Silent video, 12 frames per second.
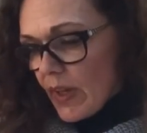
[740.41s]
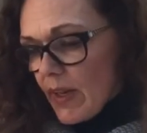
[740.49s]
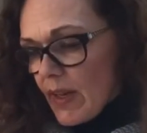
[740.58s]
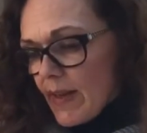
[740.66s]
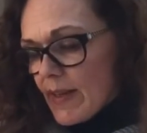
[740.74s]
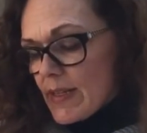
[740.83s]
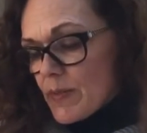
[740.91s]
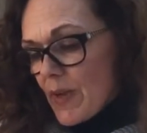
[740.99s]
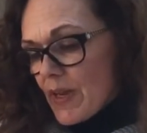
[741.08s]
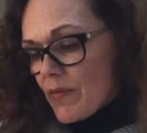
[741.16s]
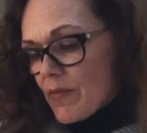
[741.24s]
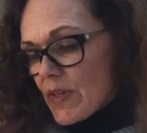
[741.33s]
And it's
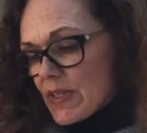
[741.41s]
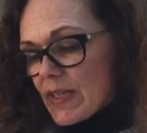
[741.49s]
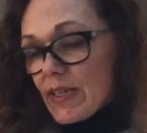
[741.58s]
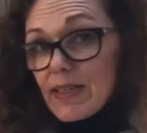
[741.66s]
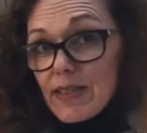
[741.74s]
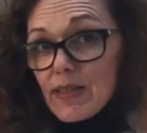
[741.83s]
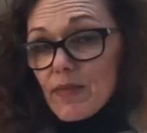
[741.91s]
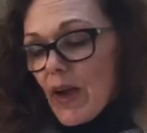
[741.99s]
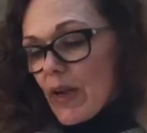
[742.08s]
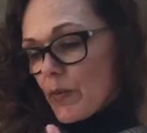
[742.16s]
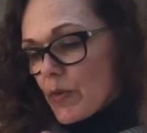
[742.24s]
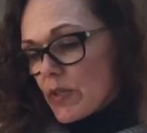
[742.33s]
manifesting as the
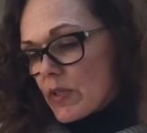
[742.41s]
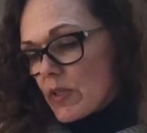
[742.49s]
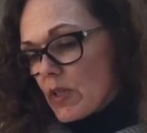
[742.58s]
virus.